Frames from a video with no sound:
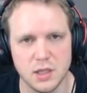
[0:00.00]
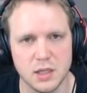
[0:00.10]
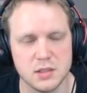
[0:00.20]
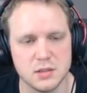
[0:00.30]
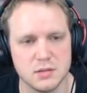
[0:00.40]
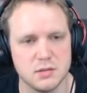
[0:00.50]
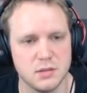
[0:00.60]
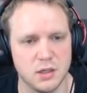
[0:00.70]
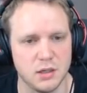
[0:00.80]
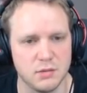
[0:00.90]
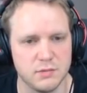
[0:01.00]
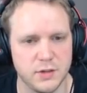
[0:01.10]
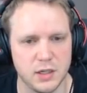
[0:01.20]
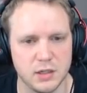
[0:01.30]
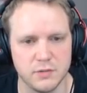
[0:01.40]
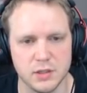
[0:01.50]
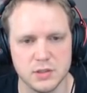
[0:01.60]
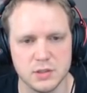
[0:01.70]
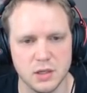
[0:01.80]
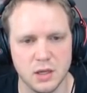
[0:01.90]
That's you know, fairly
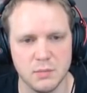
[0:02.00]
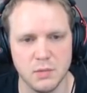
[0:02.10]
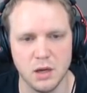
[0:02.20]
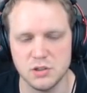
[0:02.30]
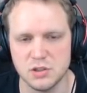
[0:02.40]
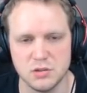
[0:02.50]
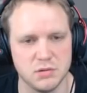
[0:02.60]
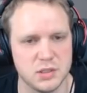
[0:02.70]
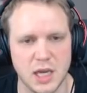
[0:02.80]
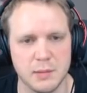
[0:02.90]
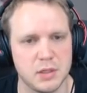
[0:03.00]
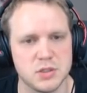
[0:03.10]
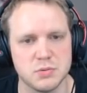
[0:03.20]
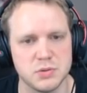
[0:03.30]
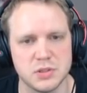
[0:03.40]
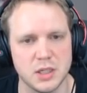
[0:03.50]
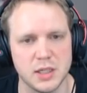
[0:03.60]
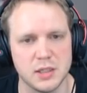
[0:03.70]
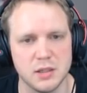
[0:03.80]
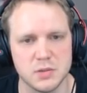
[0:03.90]
obvious. Um, I just thought the damage was
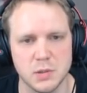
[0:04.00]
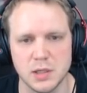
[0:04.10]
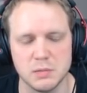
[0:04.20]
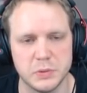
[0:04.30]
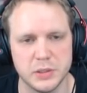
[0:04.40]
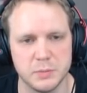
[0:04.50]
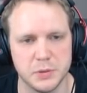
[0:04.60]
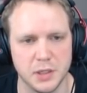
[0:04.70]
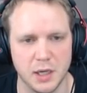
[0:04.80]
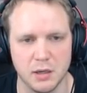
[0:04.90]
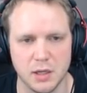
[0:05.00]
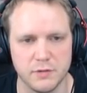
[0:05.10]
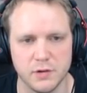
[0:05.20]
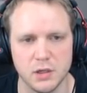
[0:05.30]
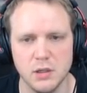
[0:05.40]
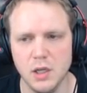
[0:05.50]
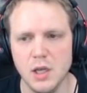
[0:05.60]
silly as well, but but yeah, okay, fine.